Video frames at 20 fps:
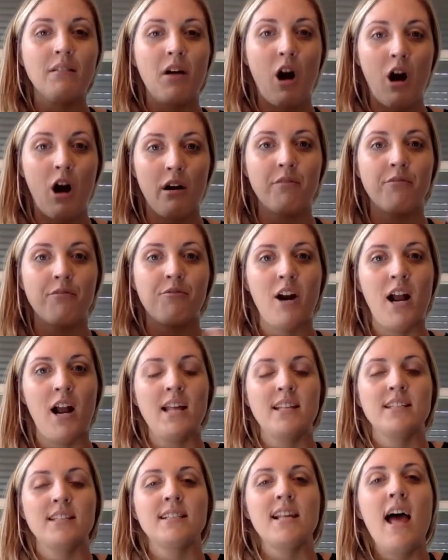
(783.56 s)
our
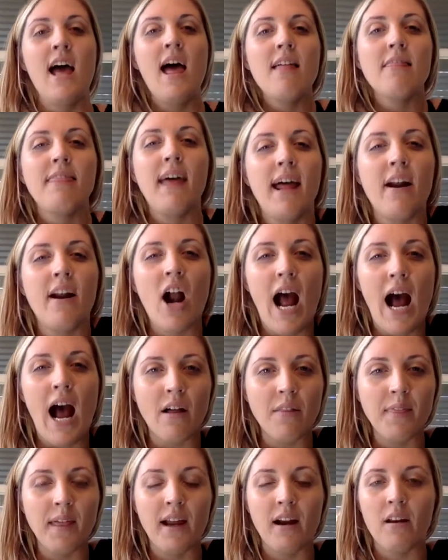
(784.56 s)
friends, that are
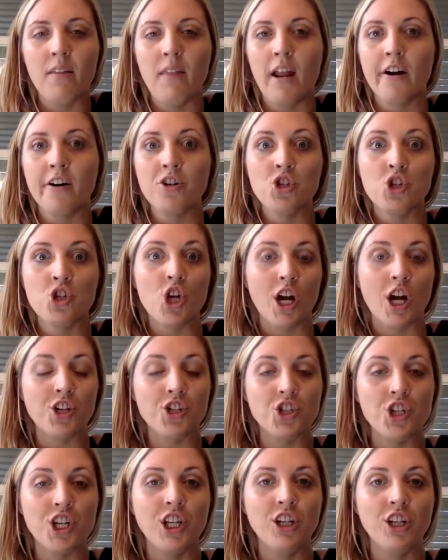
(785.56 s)
out there that are
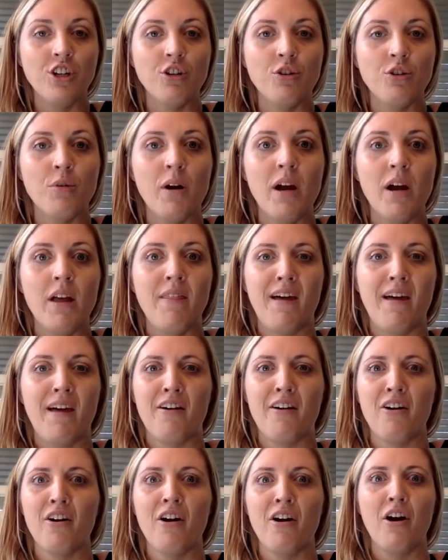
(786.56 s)
judging you and that
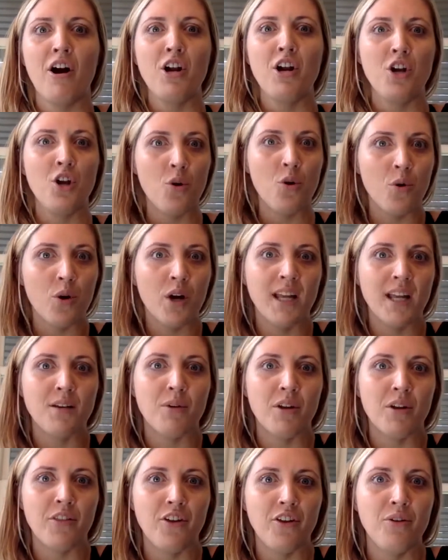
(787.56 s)
are annoyed
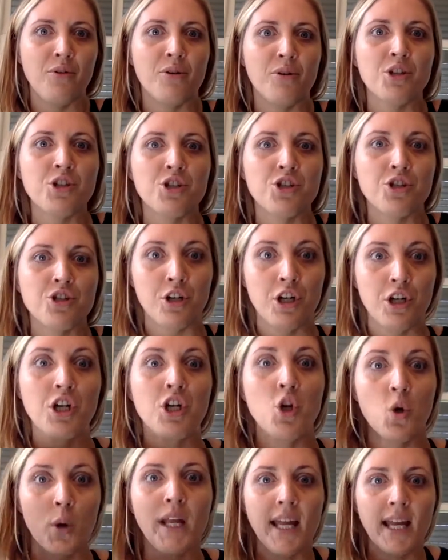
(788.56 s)
with you because you're
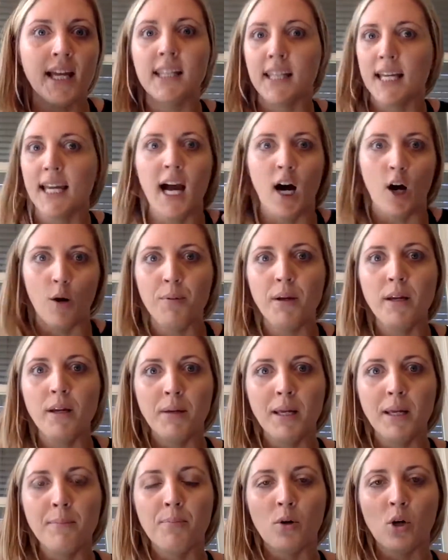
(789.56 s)
annoyingly
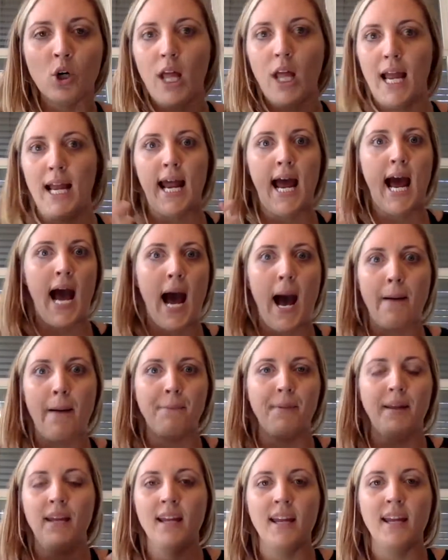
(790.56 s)
helping people and
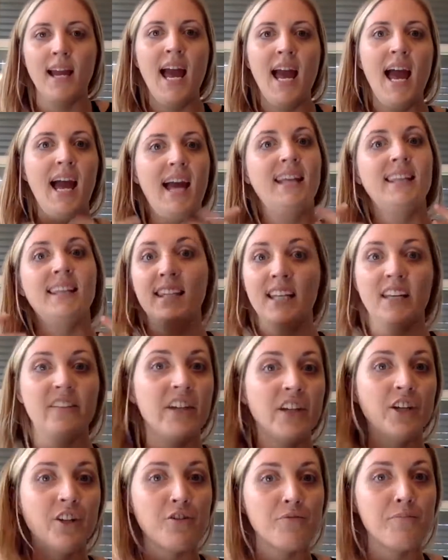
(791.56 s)
happy and
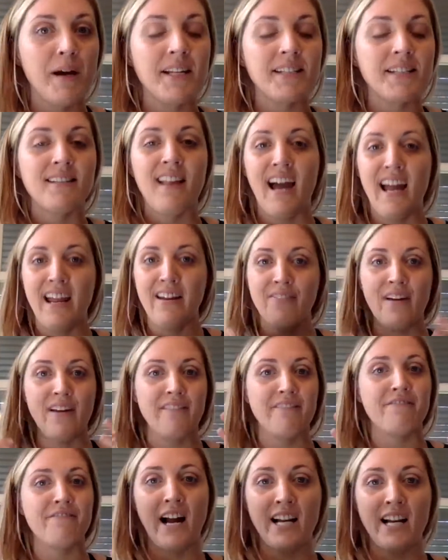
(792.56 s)
living your best life
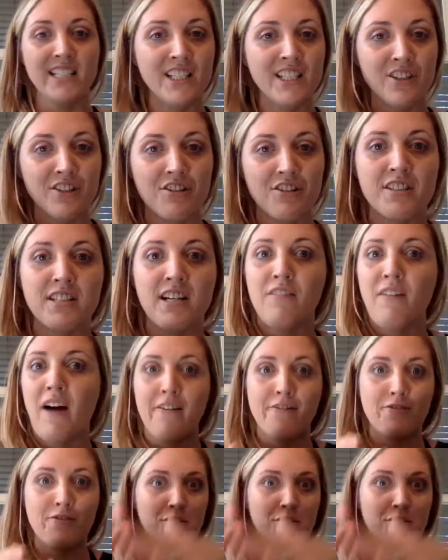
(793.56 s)
and finding yourself after